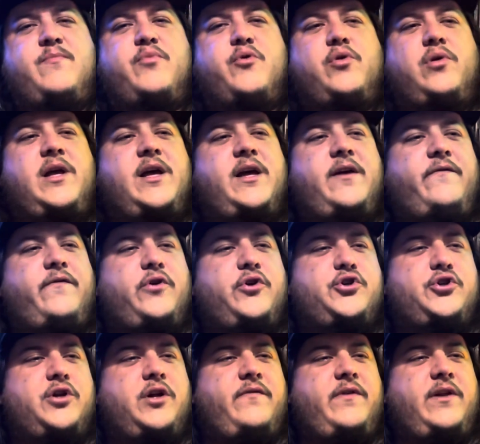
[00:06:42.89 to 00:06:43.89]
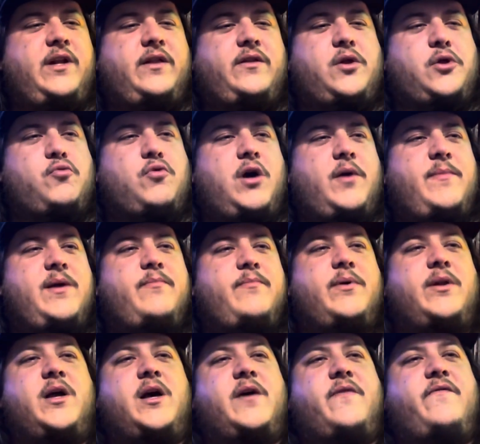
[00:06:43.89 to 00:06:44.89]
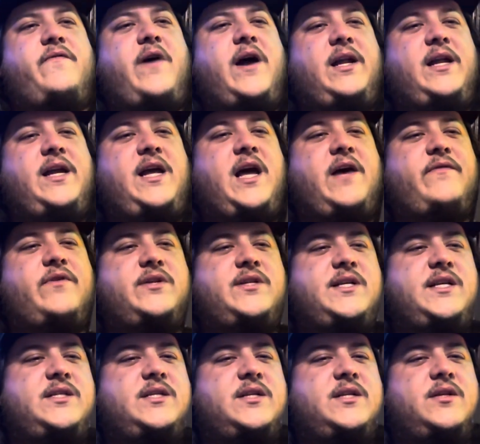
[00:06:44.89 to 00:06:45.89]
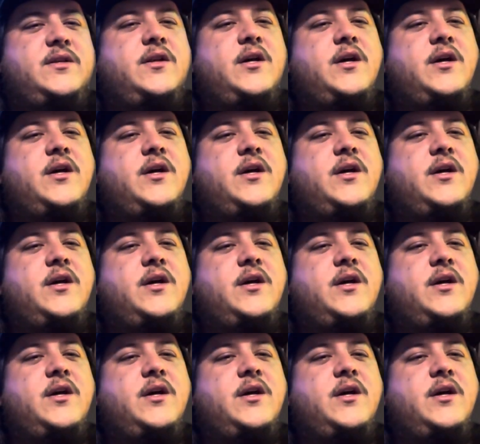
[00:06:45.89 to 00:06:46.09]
bootleg version of it at the swap meet, but finally have a decent.